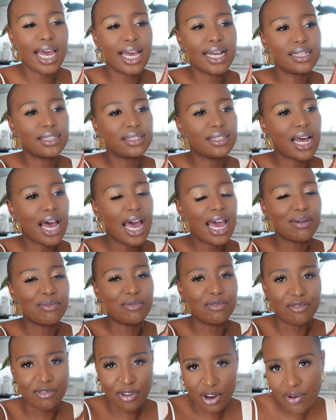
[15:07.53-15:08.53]
and I'm
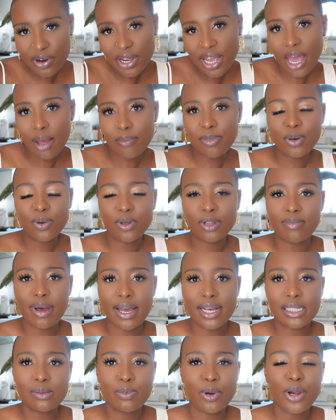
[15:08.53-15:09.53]
very happy with my
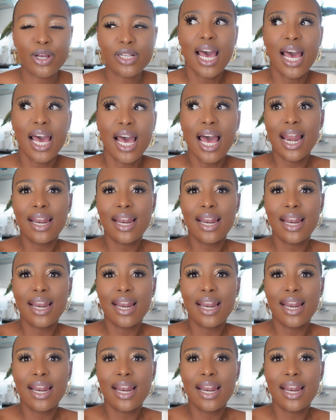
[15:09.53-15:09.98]
experience.